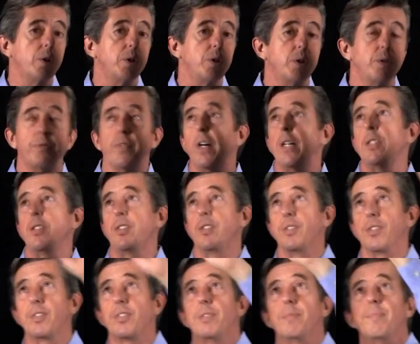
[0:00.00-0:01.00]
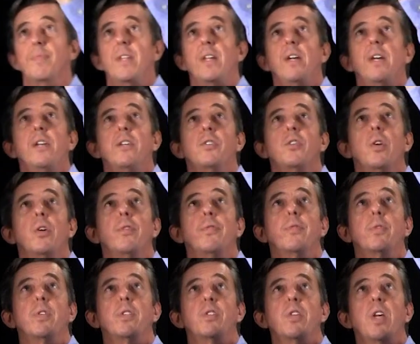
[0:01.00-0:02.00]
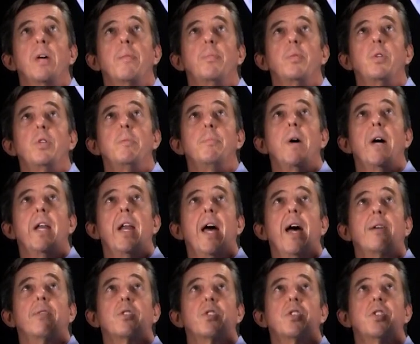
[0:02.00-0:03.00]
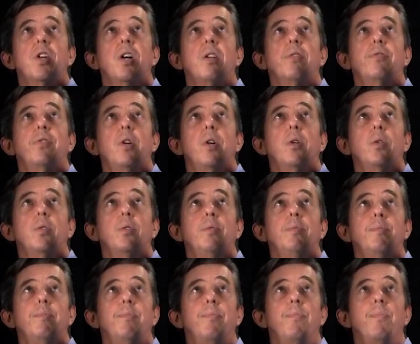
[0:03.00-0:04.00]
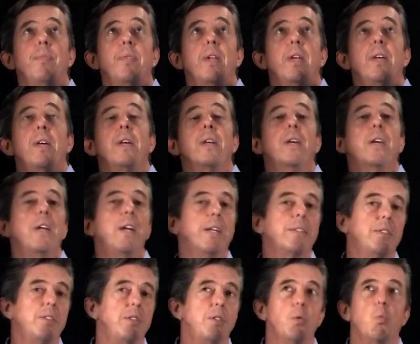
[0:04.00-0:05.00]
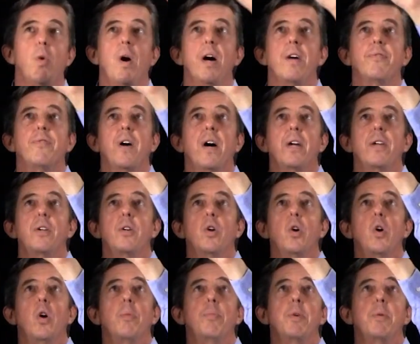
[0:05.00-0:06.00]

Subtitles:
your devices. So for example, you might have a cell phone connected to Wi-Fi in your home.